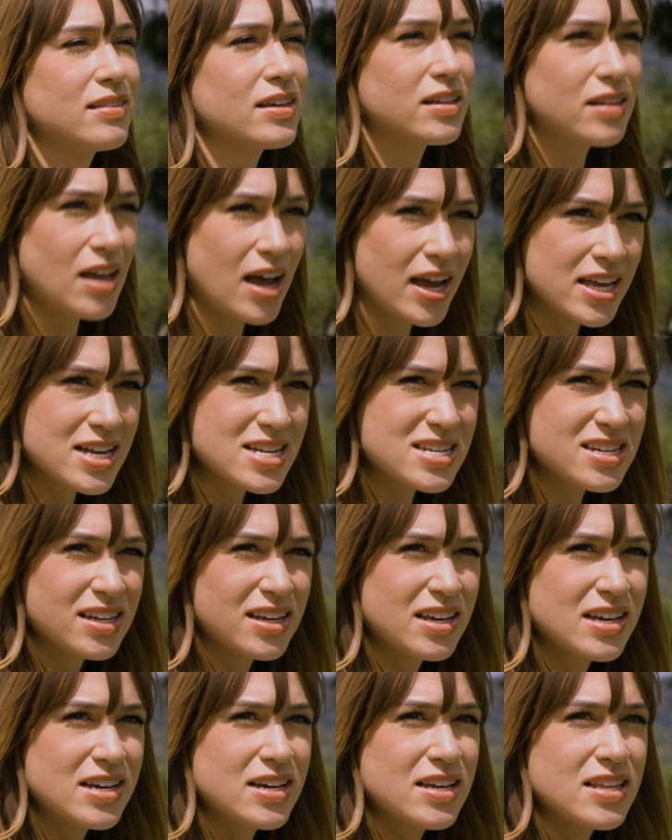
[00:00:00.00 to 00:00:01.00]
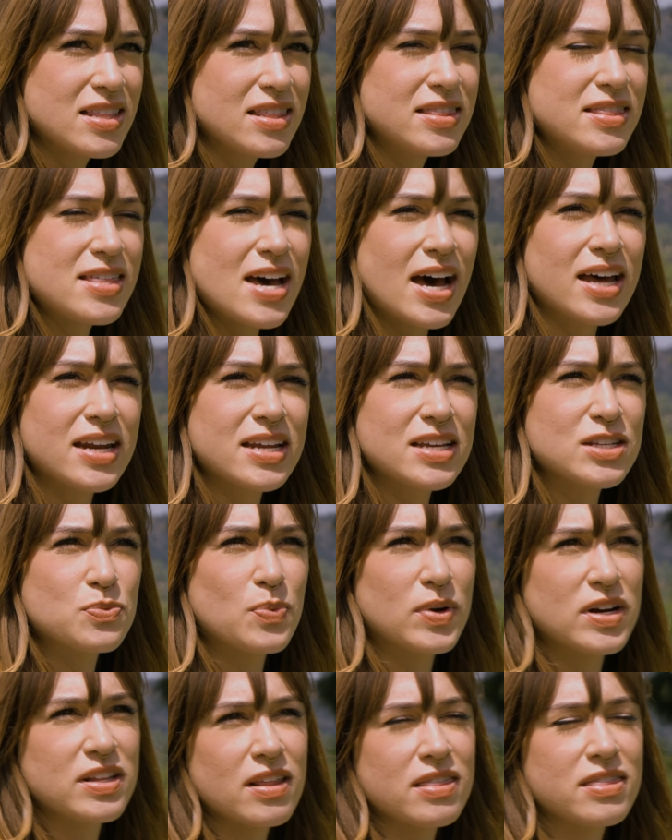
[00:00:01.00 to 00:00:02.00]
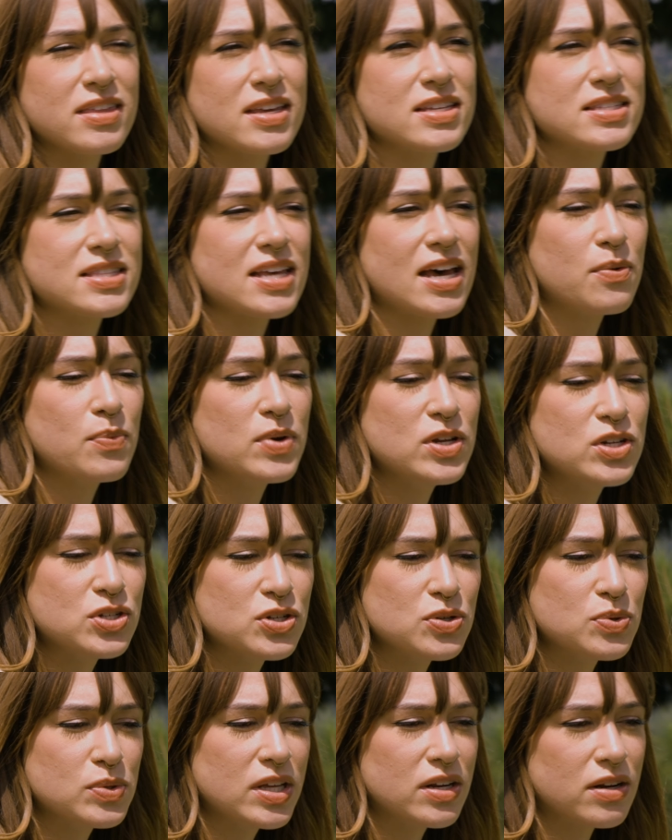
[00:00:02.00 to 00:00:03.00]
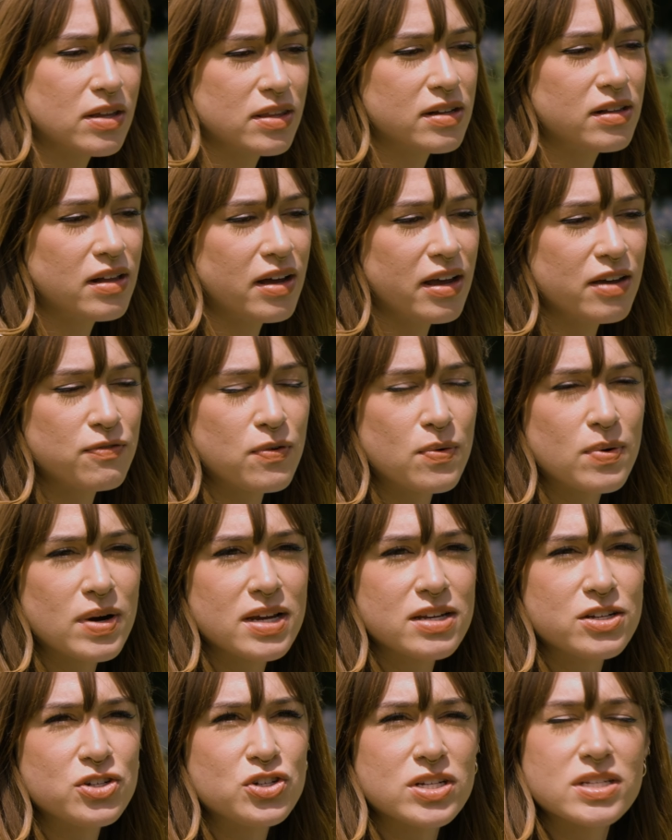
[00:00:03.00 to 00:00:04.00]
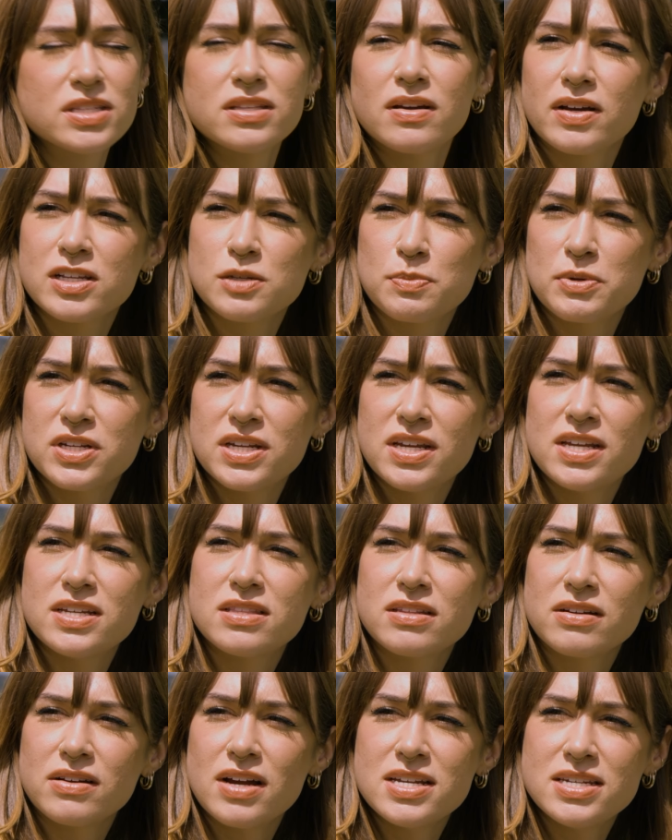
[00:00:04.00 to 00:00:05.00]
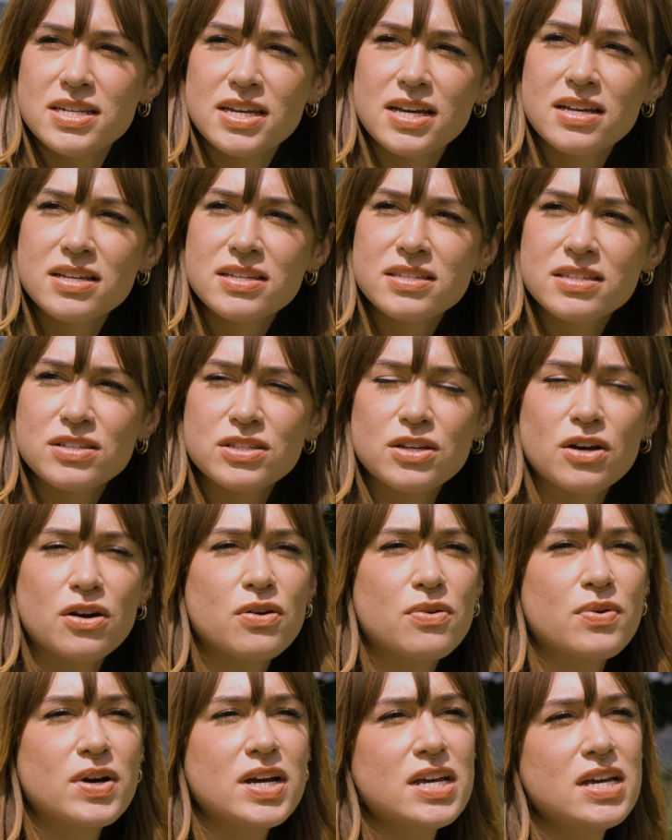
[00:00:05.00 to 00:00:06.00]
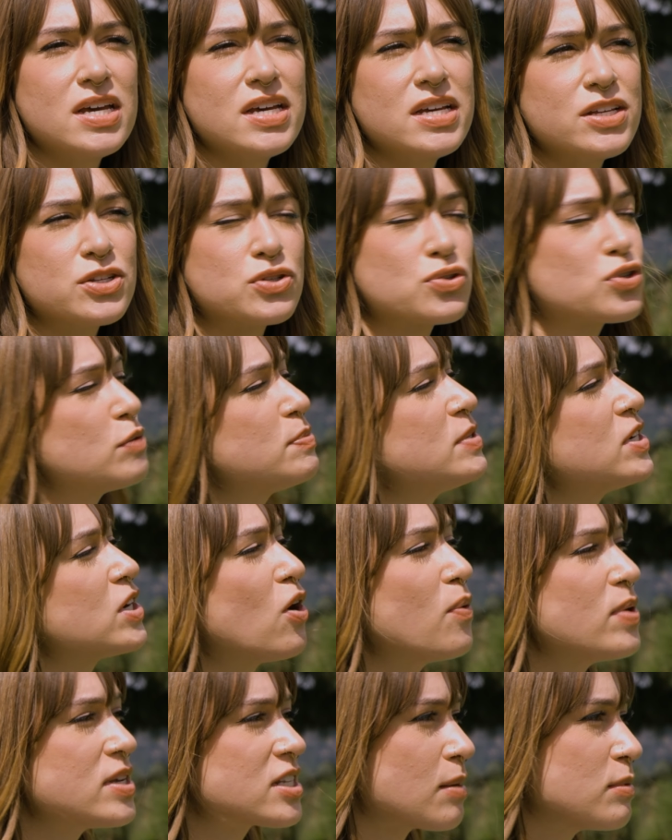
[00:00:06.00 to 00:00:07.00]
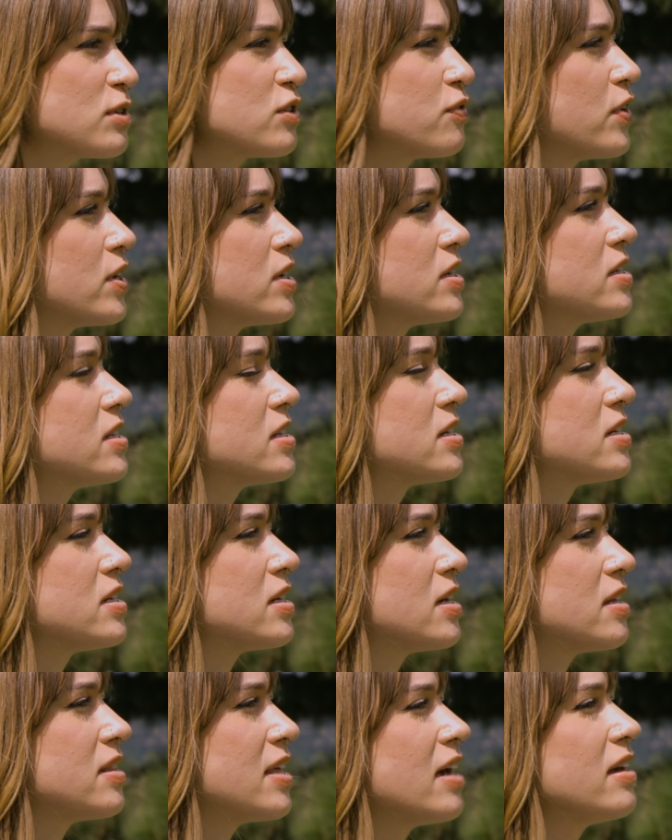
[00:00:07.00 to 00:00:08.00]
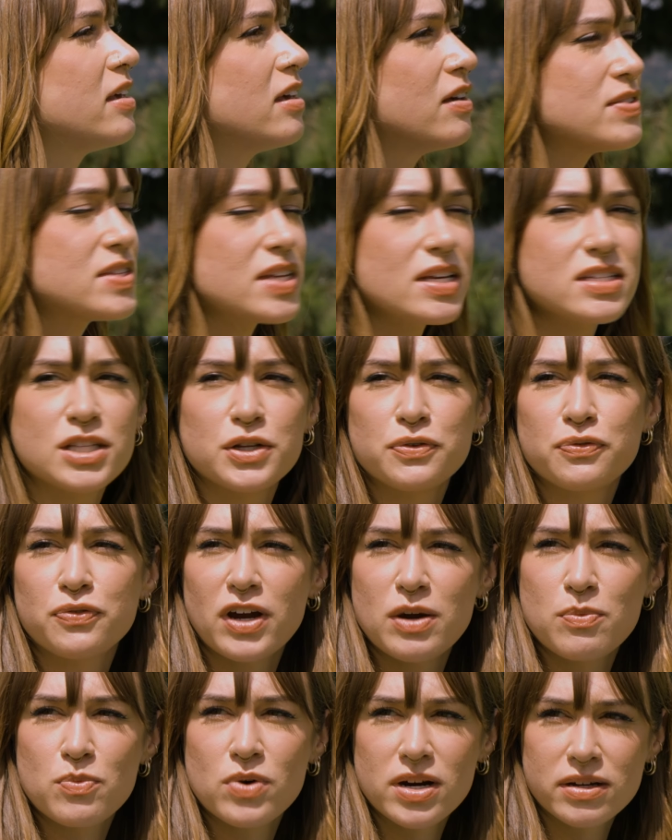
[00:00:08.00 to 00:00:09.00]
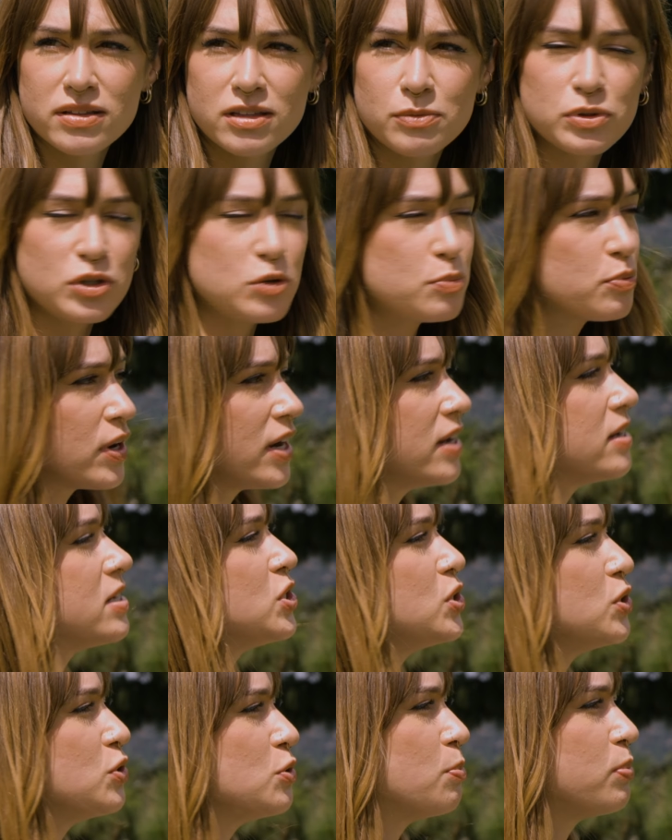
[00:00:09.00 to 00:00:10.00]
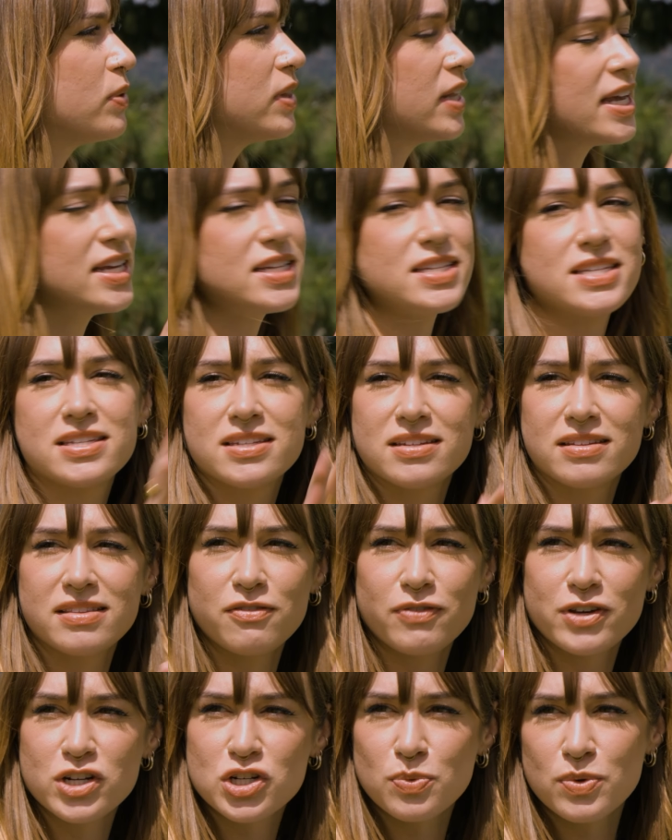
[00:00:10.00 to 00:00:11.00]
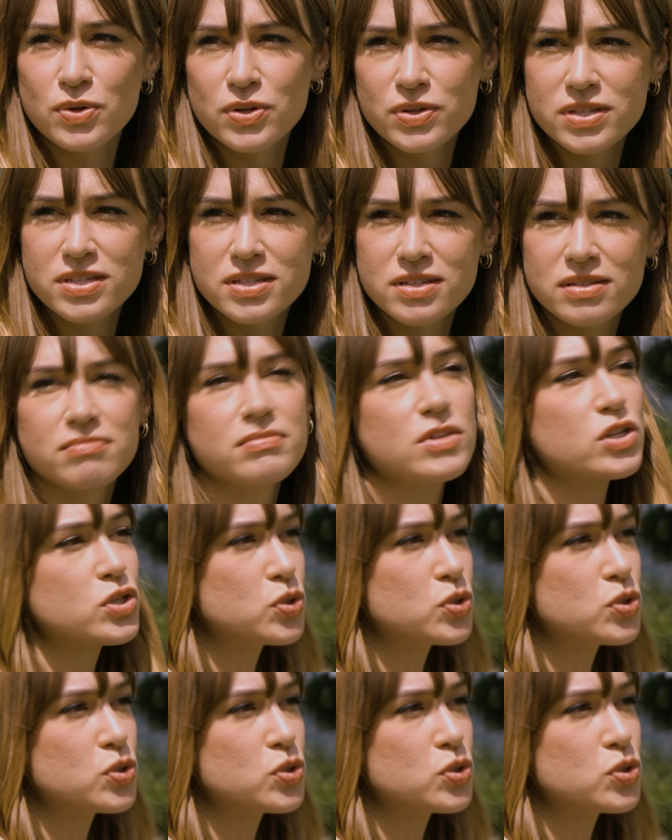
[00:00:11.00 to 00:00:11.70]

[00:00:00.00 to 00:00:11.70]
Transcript: the client. That is one of the things that we do lean on the client for, is just their expertise and their ideas. So scripting always comes first. That gives us the framework, the blueprint to place the visuals, the